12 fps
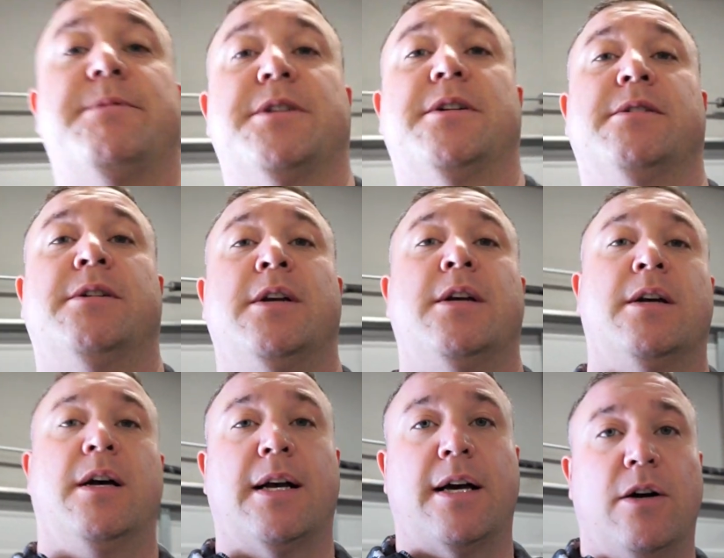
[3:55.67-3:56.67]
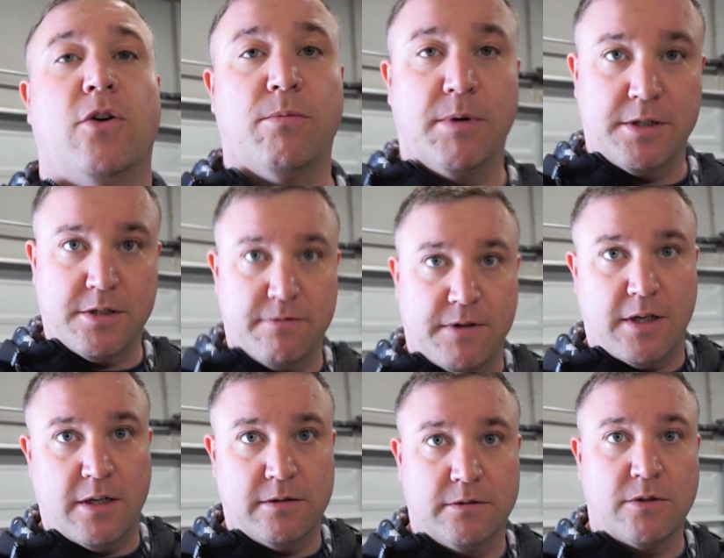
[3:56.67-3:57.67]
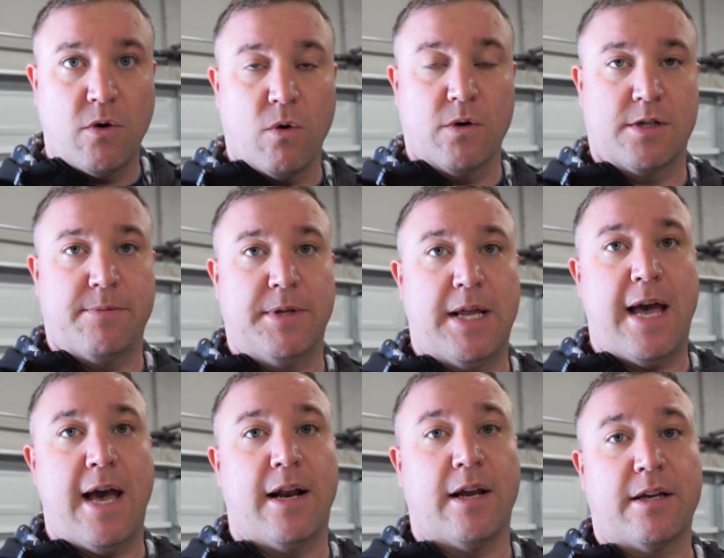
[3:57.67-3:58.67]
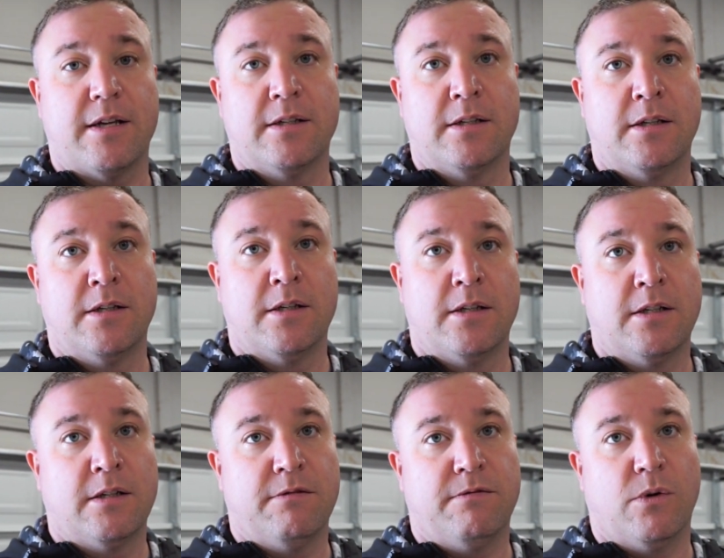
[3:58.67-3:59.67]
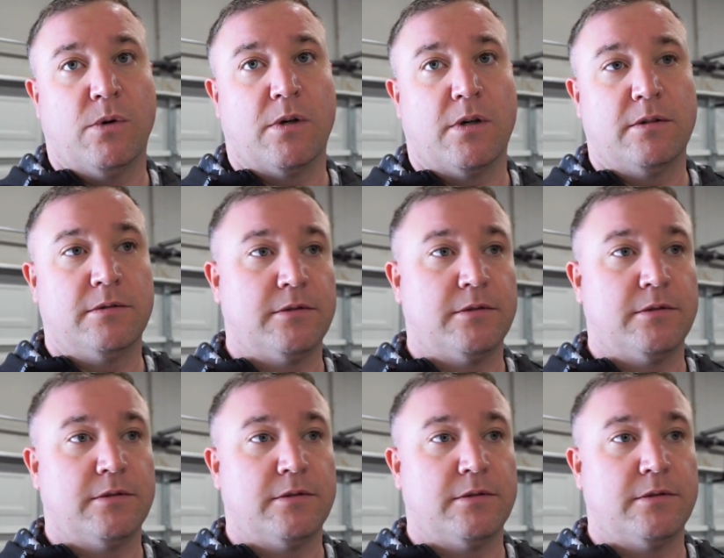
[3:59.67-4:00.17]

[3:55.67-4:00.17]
So I got a whole bunch of cords up in the attic for